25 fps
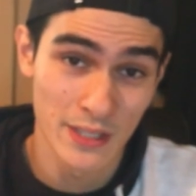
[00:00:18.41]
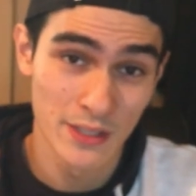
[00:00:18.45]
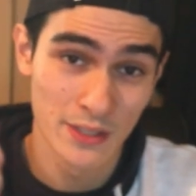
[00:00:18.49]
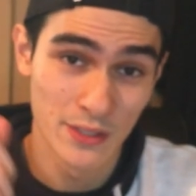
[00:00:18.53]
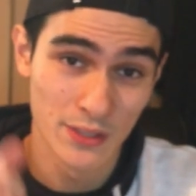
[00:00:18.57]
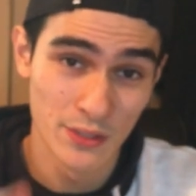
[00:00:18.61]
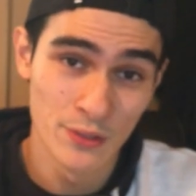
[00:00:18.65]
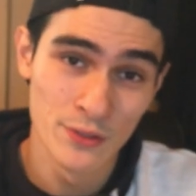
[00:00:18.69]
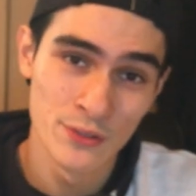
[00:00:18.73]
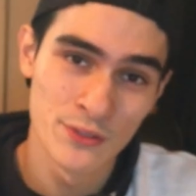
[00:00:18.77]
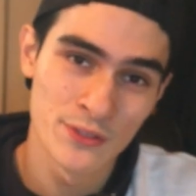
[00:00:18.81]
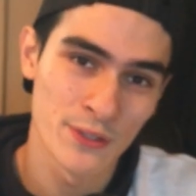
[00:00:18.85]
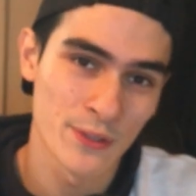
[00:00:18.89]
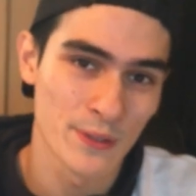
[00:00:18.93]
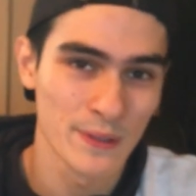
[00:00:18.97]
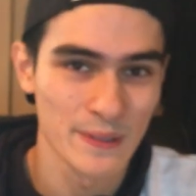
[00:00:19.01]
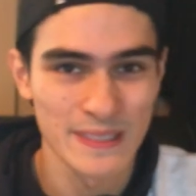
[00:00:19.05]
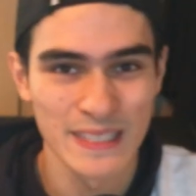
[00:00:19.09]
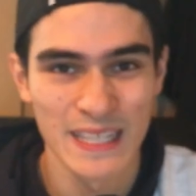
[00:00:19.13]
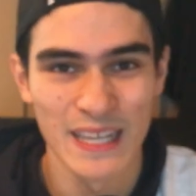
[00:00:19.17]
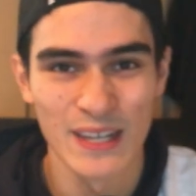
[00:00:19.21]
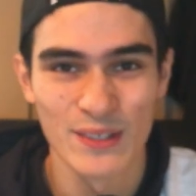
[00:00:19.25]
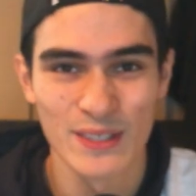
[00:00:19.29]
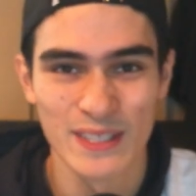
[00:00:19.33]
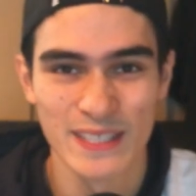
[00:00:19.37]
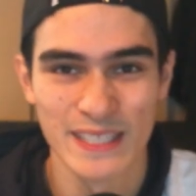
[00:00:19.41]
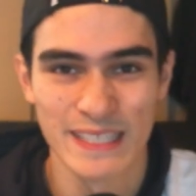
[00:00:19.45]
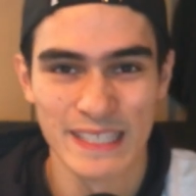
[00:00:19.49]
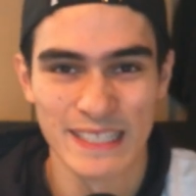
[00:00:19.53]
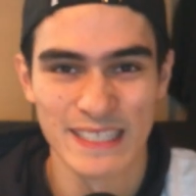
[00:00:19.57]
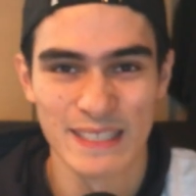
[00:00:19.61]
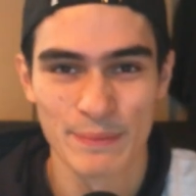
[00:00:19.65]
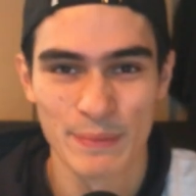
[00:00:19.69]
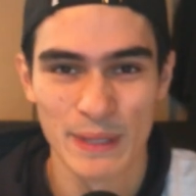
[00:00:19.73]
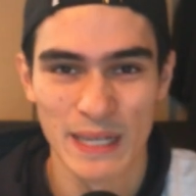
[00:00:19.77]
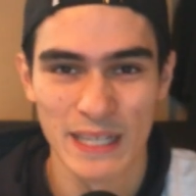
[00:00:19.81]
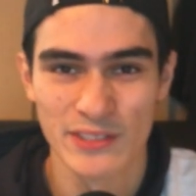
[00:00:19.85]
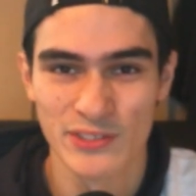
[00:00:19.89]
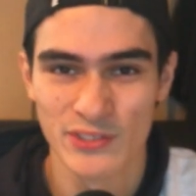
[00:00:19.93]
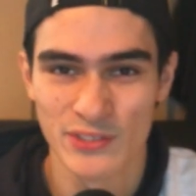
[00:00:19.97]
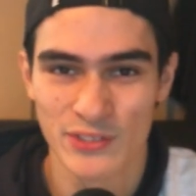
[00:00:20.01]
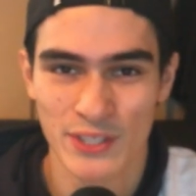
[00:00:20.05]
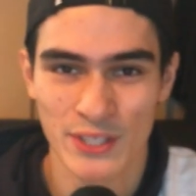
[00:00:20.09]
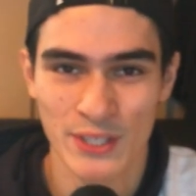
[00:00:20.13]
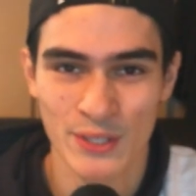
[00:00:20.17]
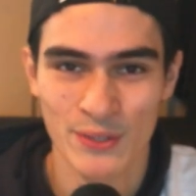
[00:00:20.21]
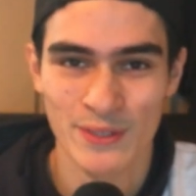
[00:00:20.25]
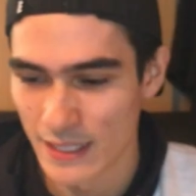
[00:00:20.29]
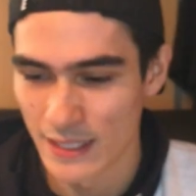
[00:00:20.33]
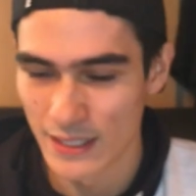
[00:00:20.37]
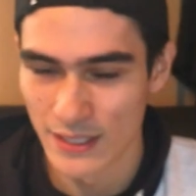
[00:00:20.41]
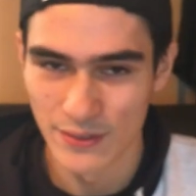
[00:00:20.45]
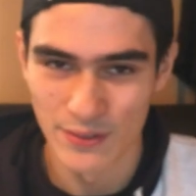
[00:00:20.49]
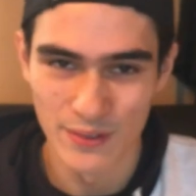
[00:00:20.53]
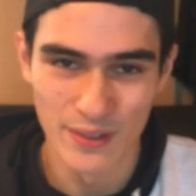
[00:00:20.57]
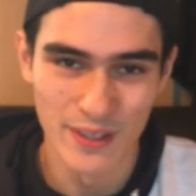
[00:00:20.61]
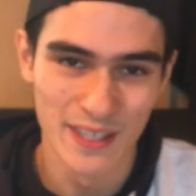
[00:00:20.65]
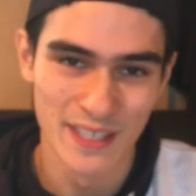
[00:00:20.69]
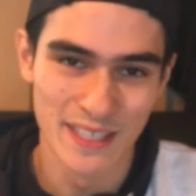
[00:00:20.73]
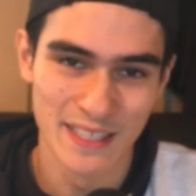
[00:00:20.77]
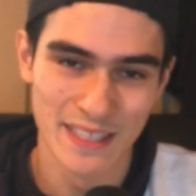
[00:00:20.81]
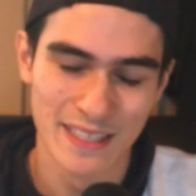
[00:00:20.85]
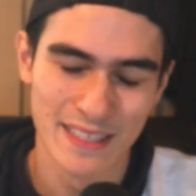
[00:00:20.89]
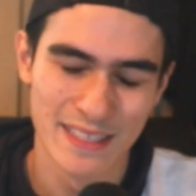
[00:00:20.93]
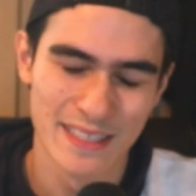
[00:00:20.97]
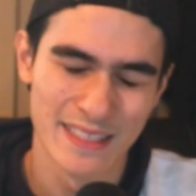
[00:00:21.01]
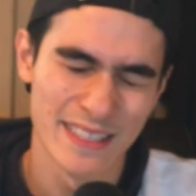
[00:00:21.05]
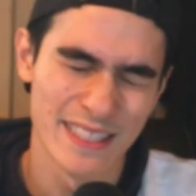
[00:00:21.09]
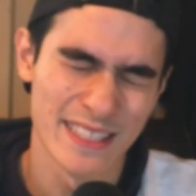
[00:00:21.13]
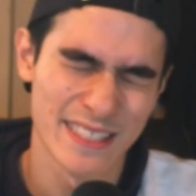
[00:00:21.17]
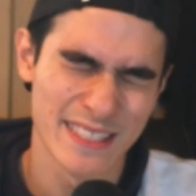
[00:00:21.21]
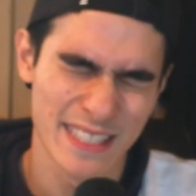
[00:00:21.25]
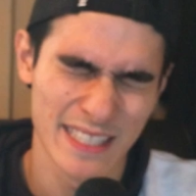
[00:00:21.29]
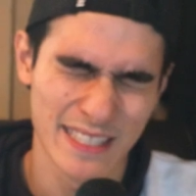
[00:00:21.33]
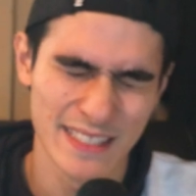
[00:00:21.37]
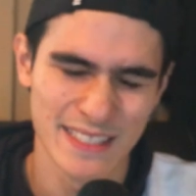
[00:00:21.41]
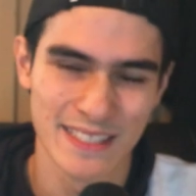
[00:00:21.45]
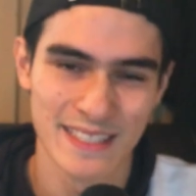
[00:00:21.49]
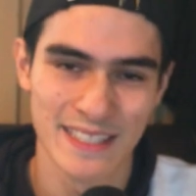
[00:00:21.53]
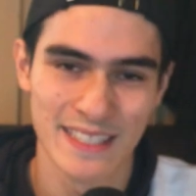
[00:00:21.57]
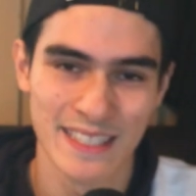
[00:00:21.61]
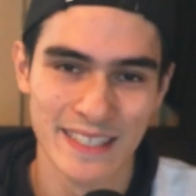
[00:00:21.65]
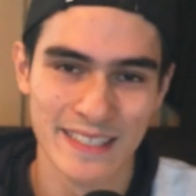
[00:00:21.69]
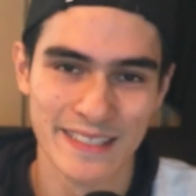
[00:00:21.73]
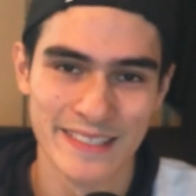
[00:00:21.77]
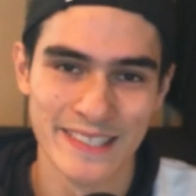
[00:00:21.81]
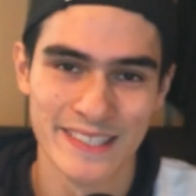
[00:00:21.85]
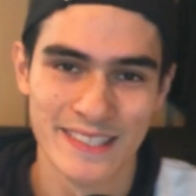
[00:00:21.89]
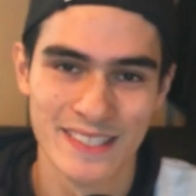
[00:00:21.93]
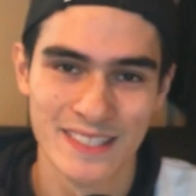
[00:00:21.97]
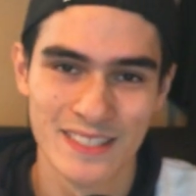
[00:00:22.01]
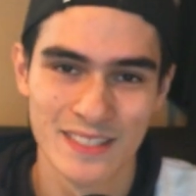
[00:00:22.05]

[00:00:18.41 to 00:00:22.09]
you sure as hell can get the badge too. Right, let's get to the guide.